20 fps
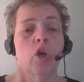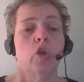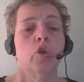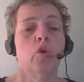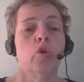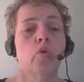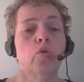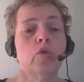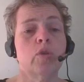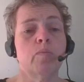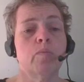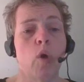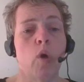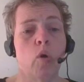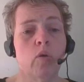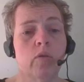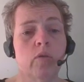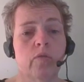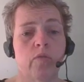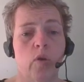use
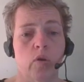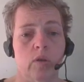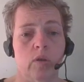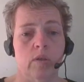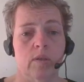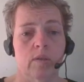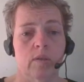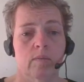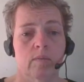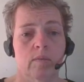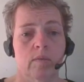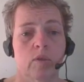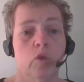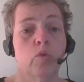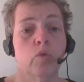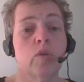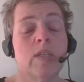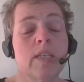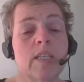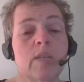bold font.
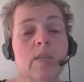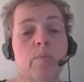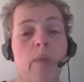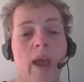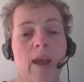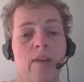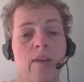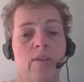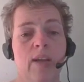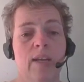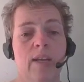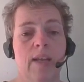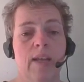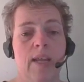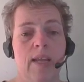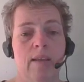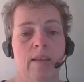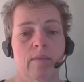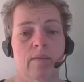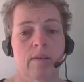Use it
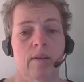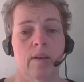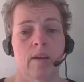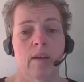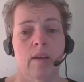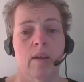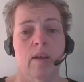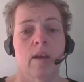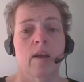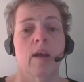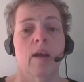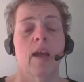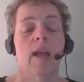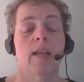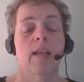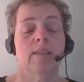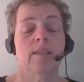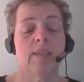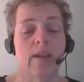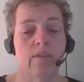sparingly
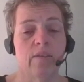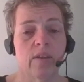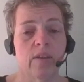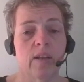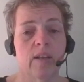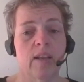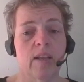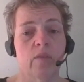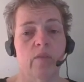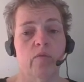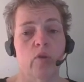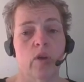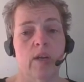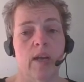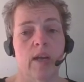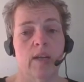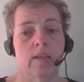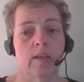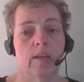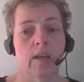and definitely
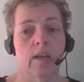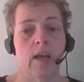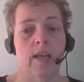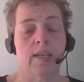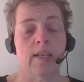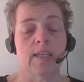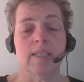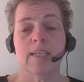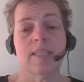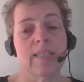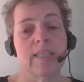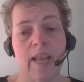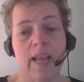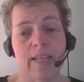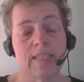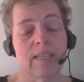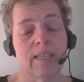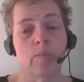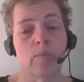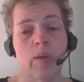avoid underlining.
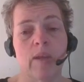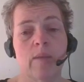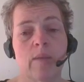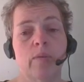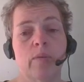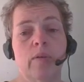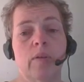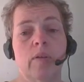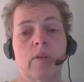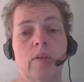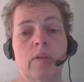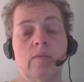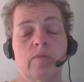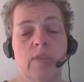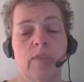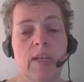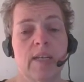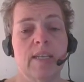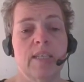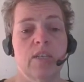Dyslexic
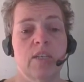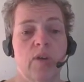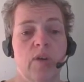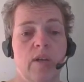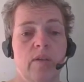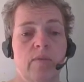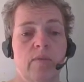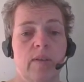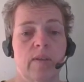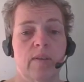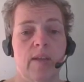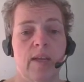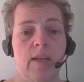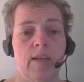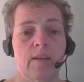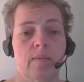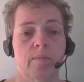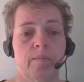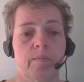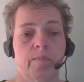people really struggle with
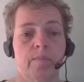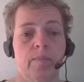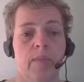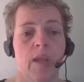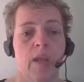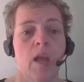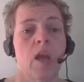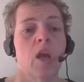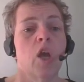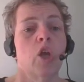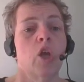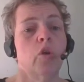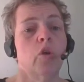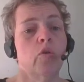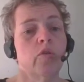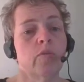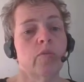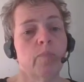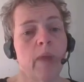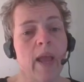that.
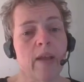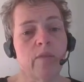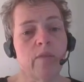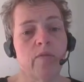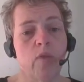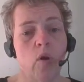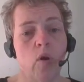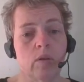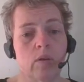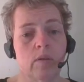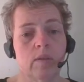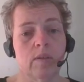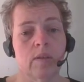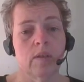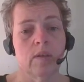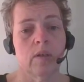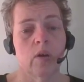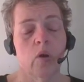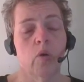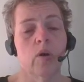Use black
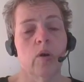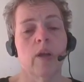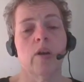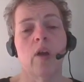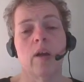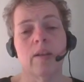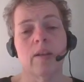font on a